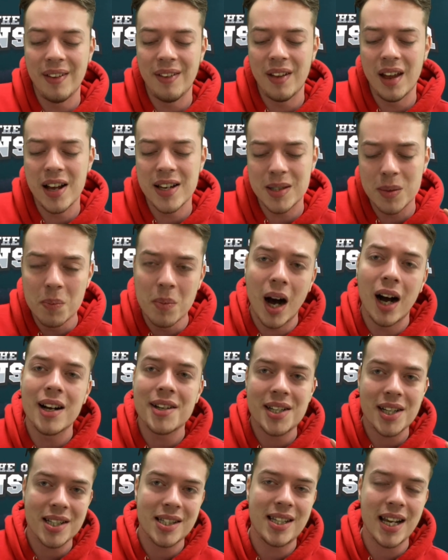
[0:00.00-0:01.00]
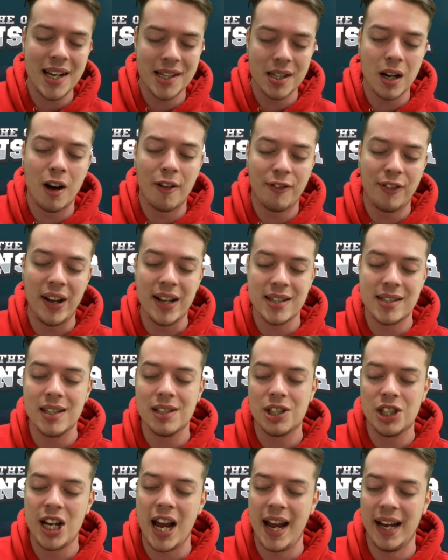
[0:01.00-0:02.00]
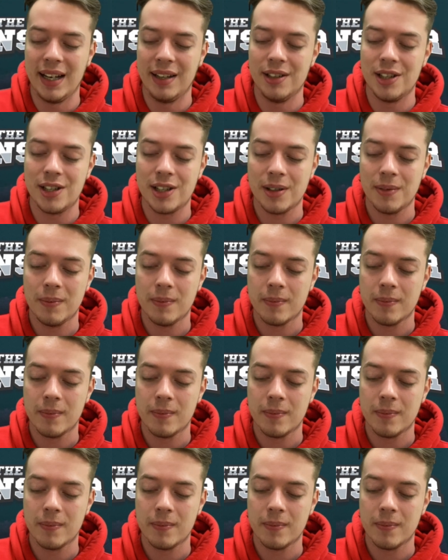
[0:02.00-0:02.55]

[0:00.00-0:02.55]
as much as this offense has changed,